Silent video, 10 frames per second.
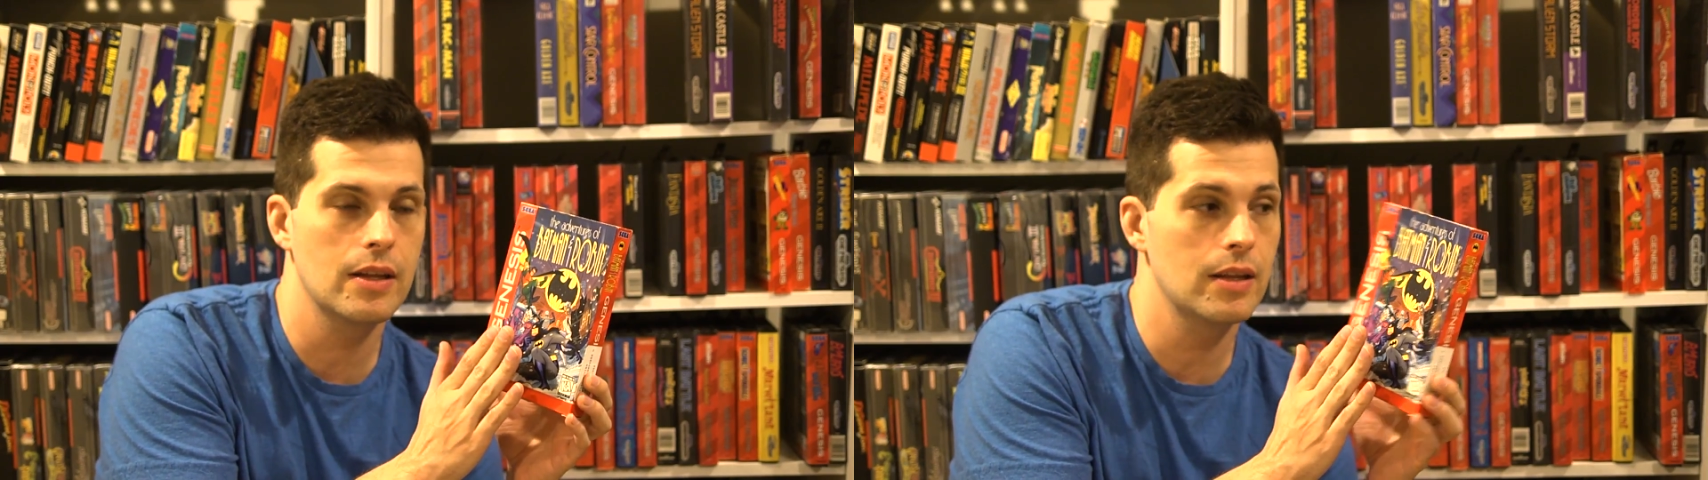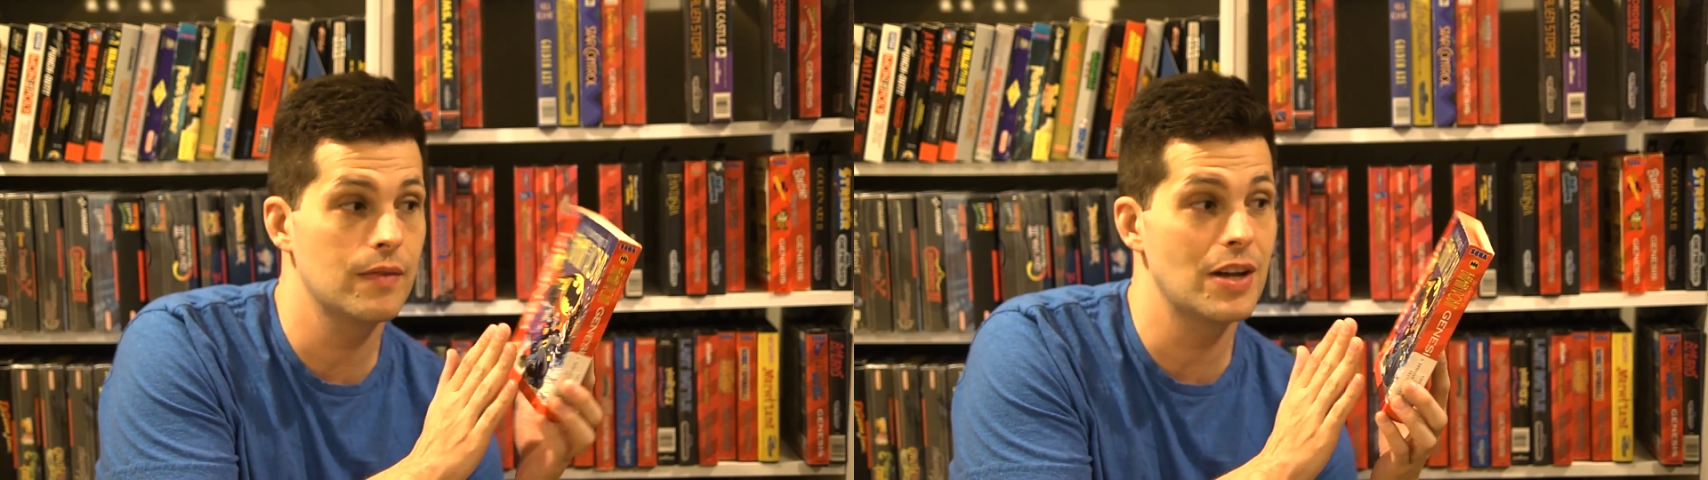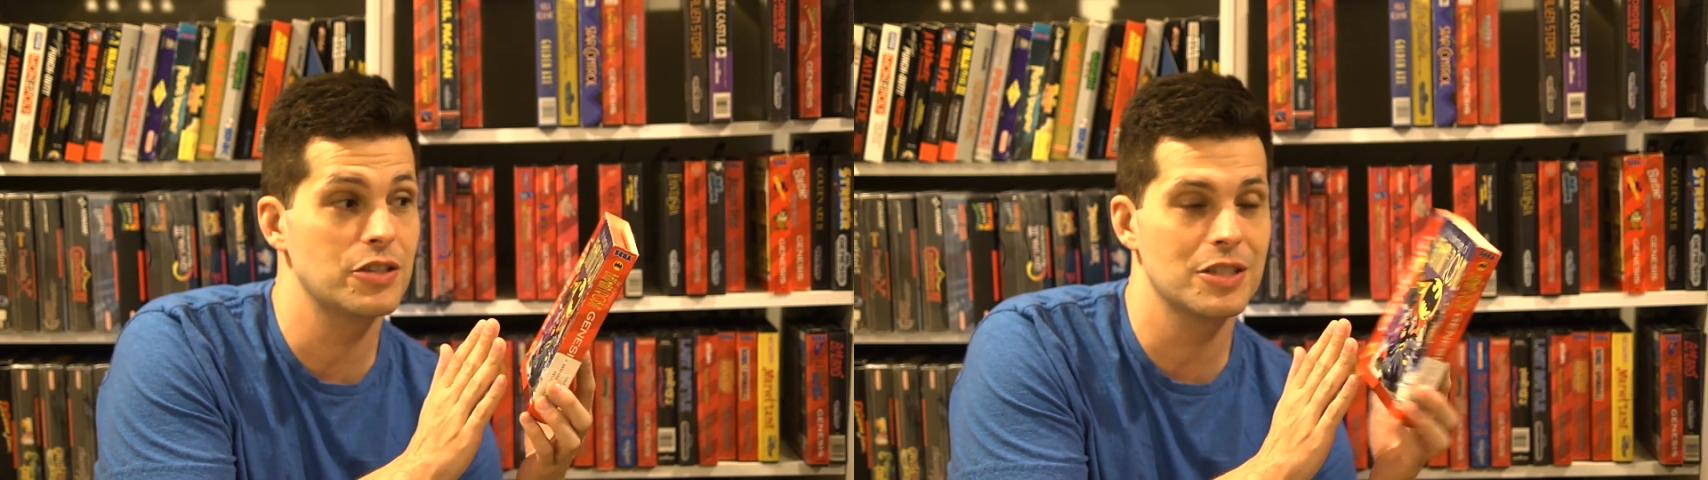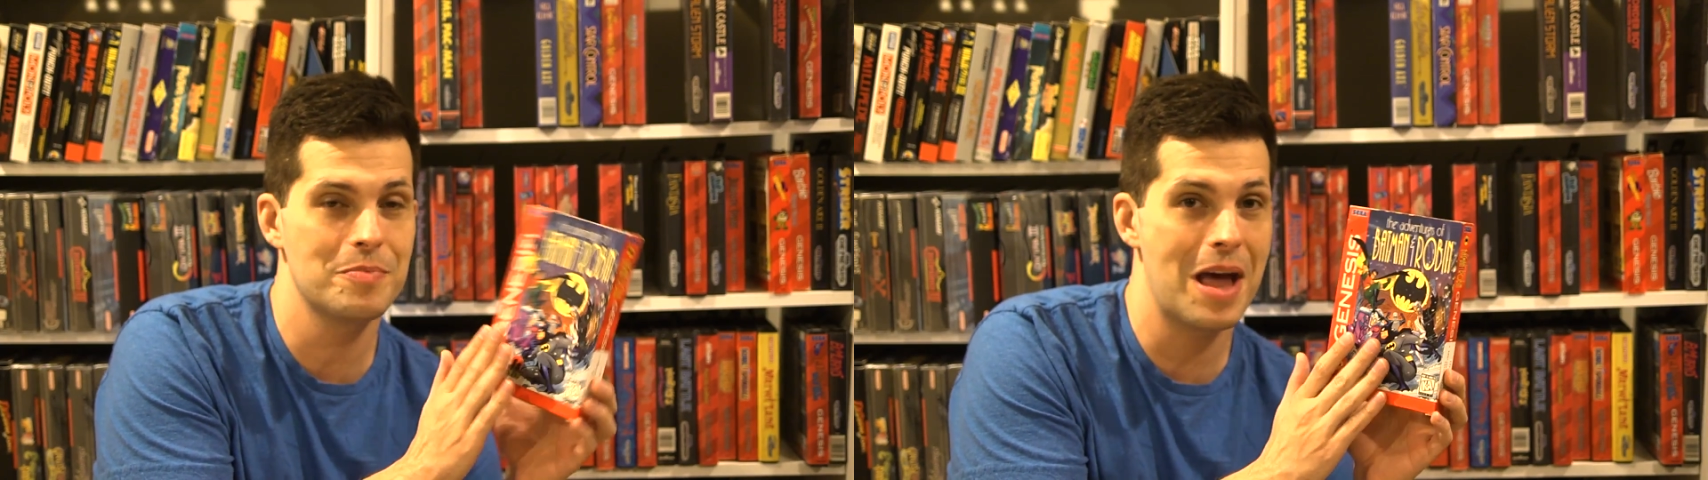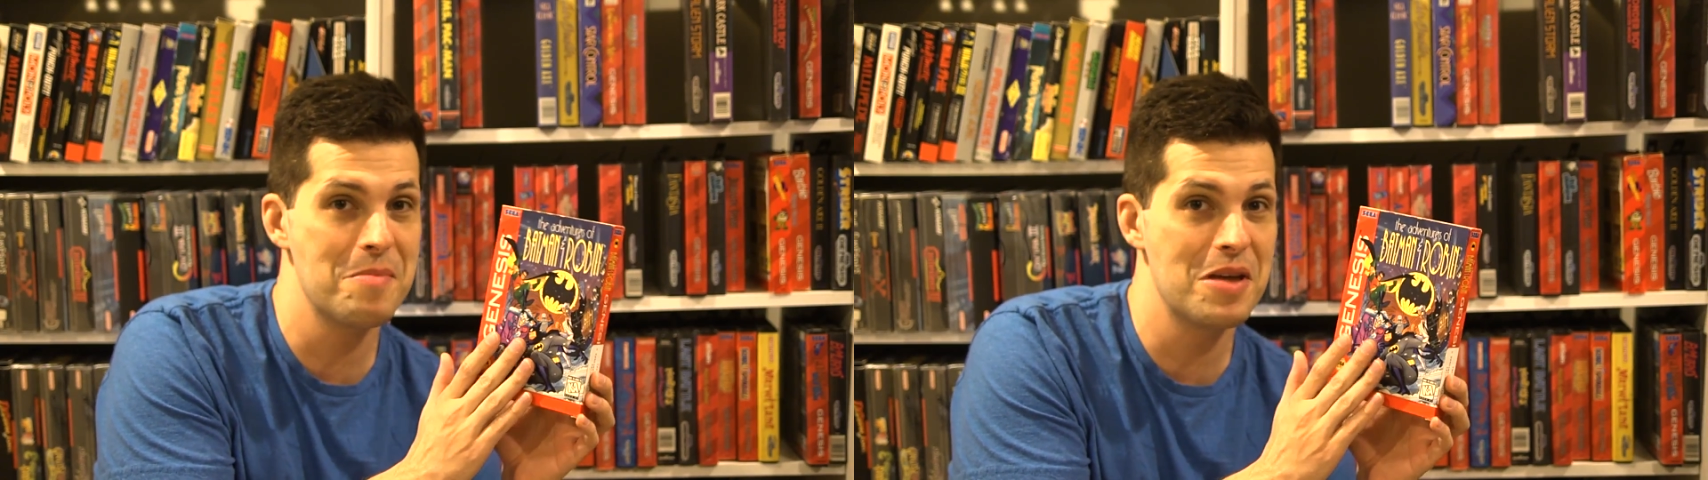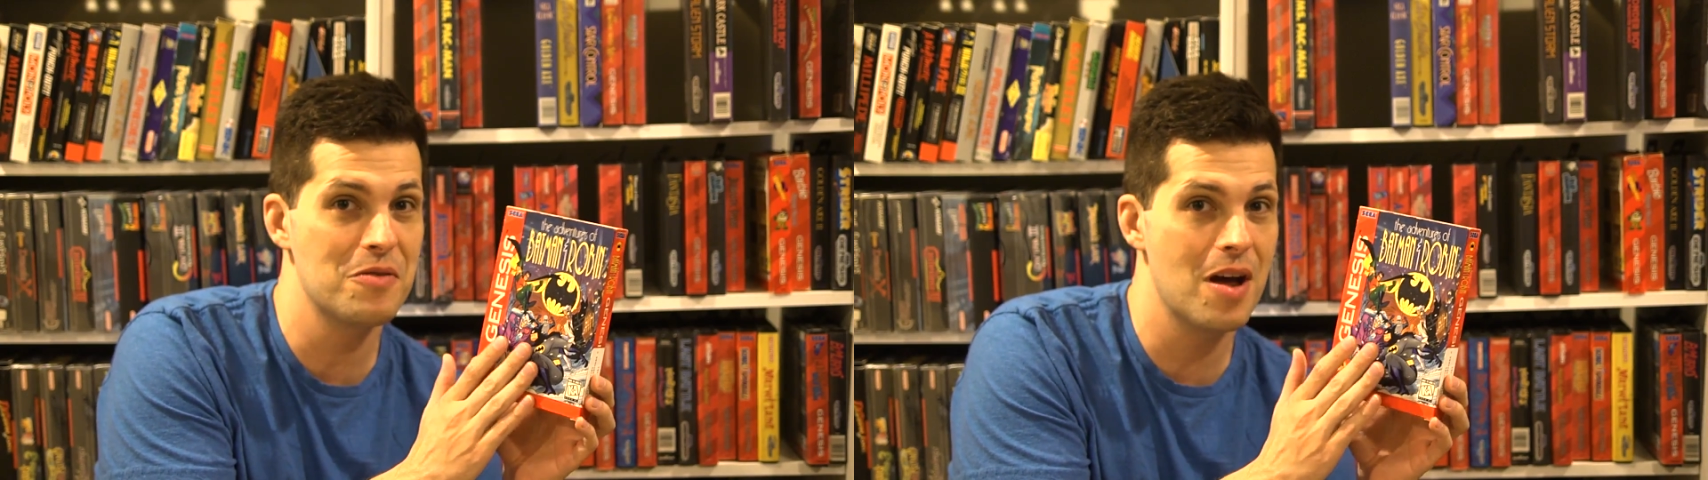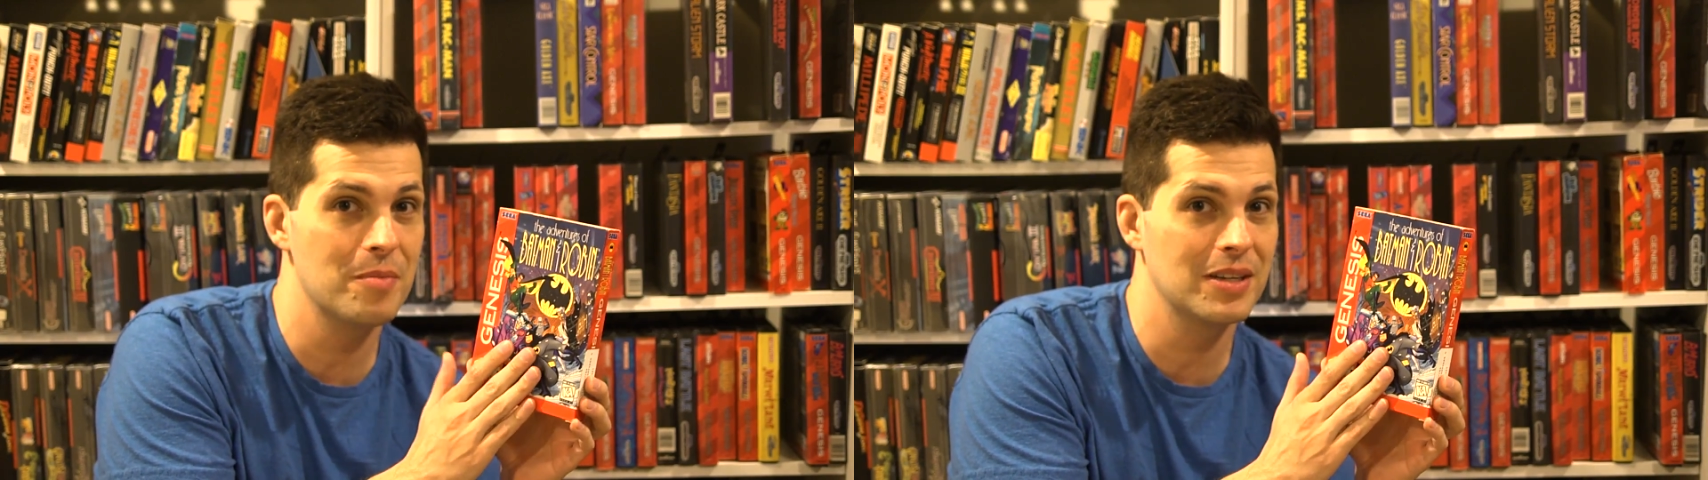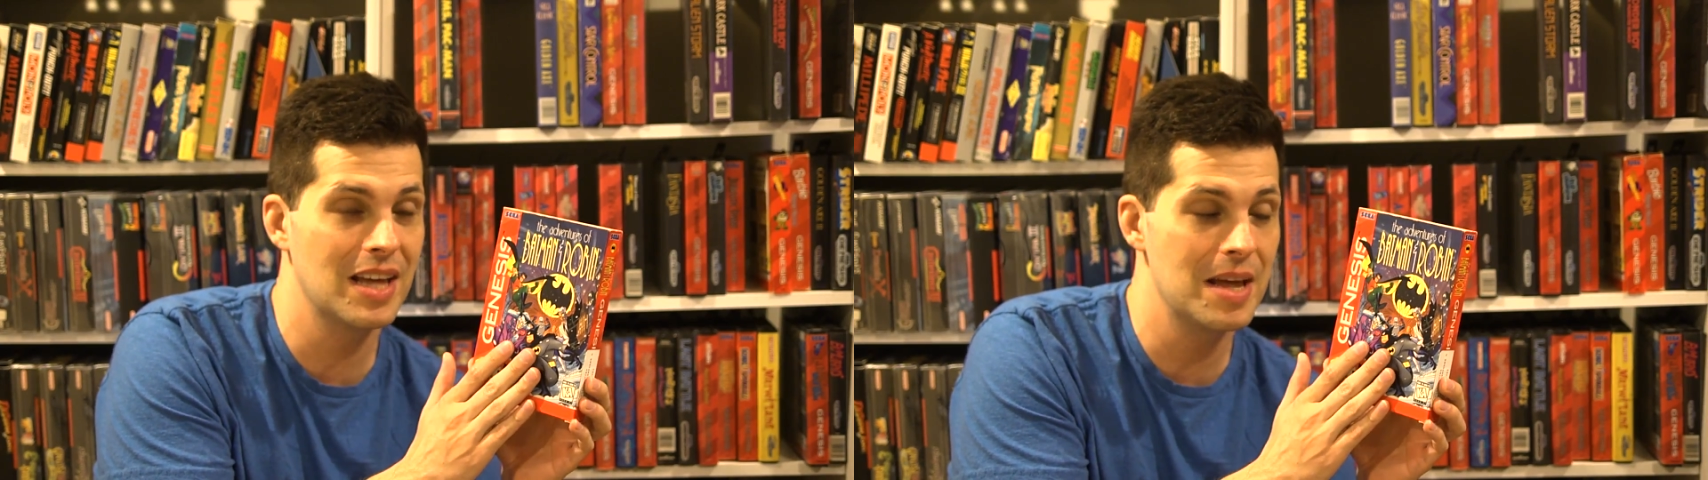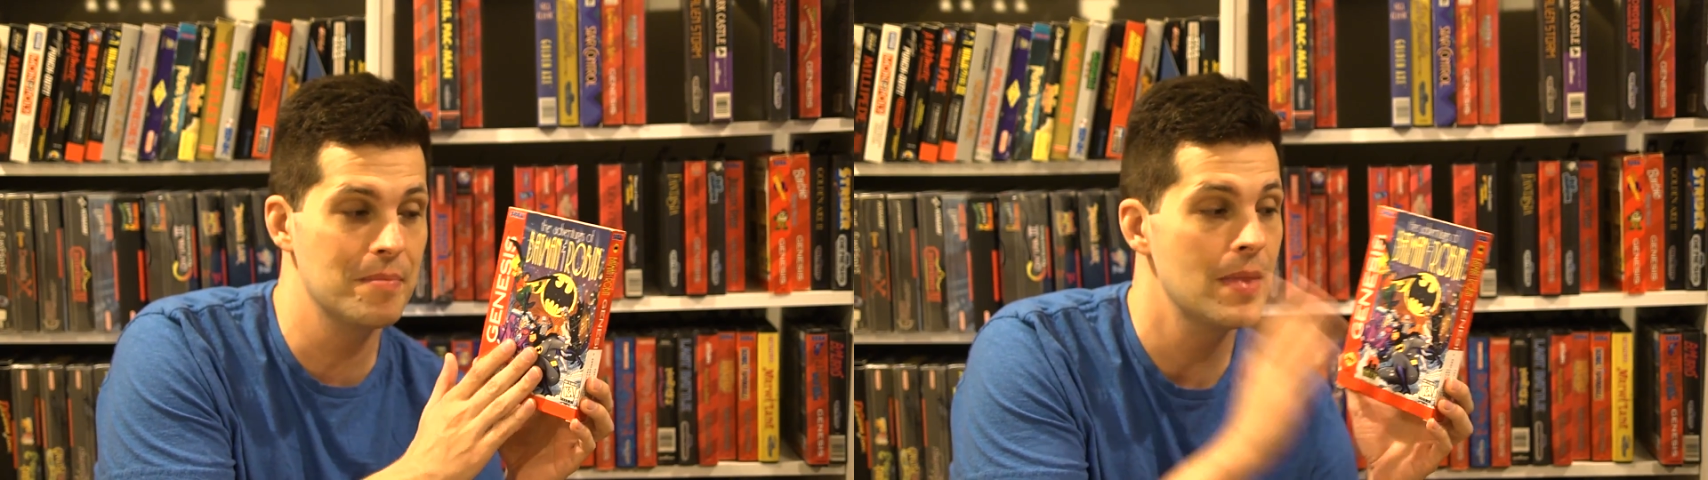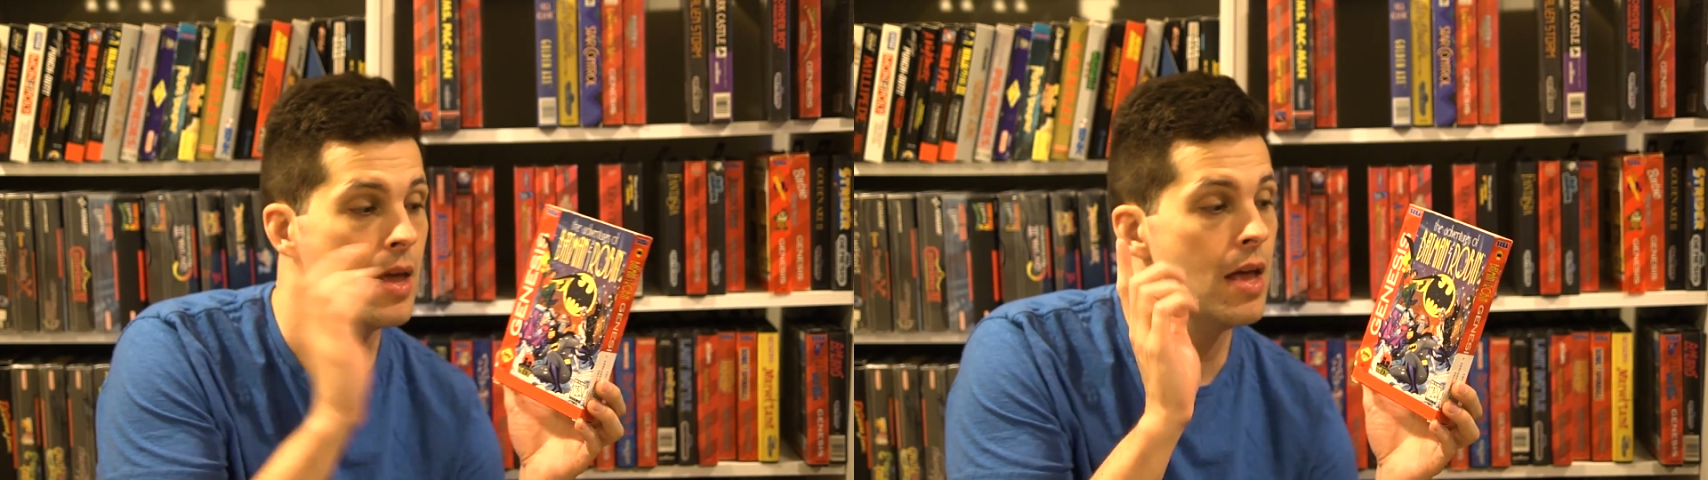The Adventures of Batman and Robin game.